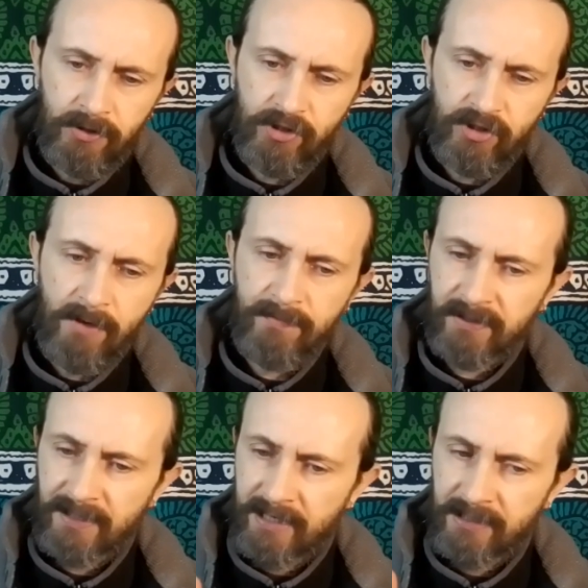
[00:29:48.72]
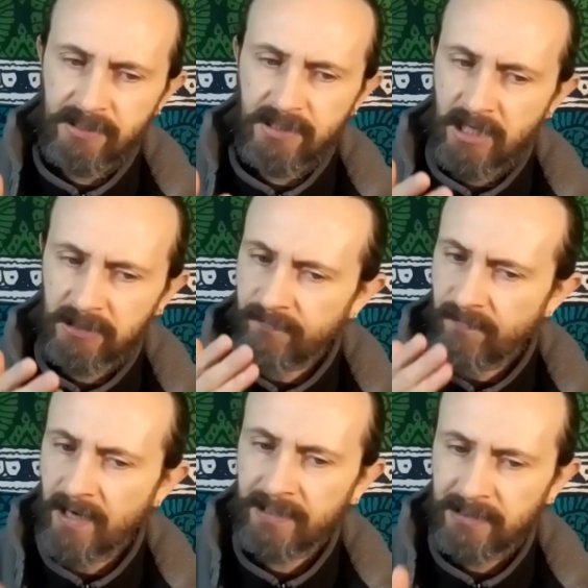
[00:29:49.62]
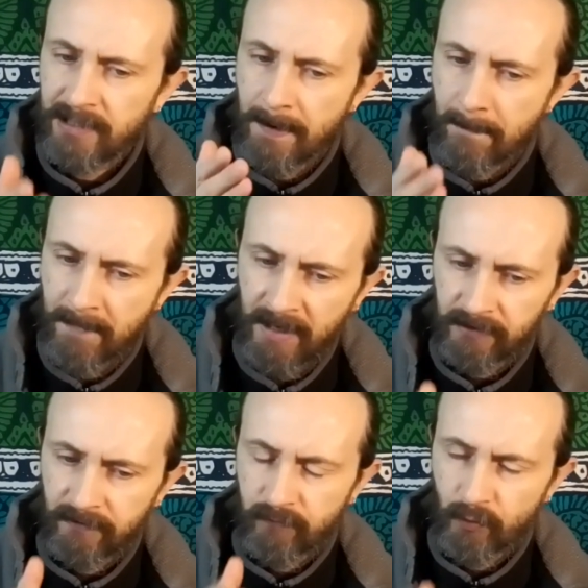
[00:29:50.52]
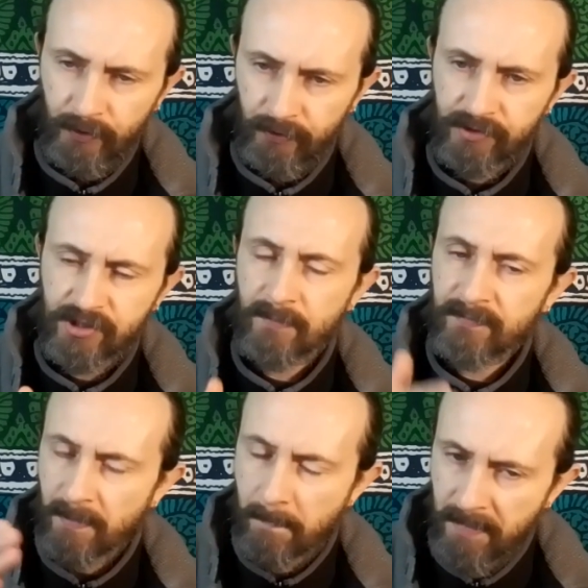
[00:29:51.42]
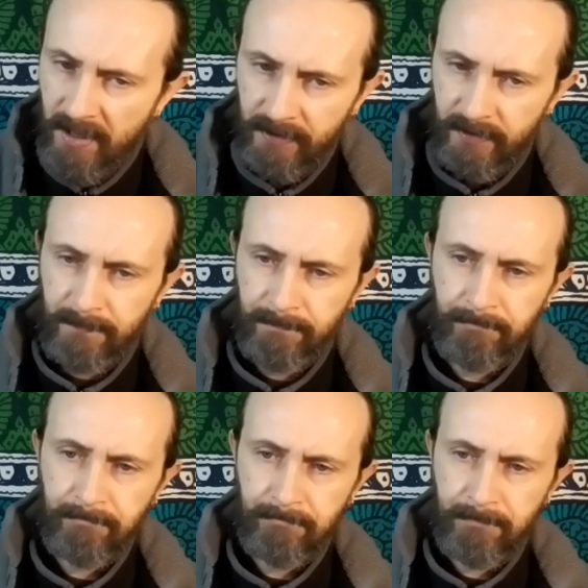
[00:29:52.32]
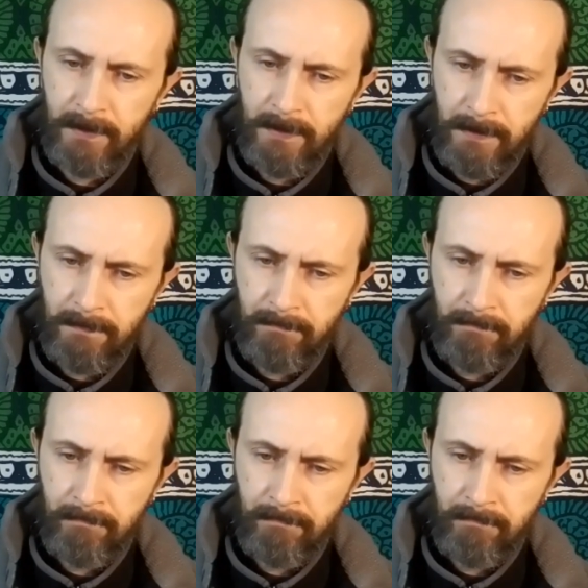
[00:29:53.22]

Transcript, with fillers: This is something that is not divinely meant for you. There's something better, okay?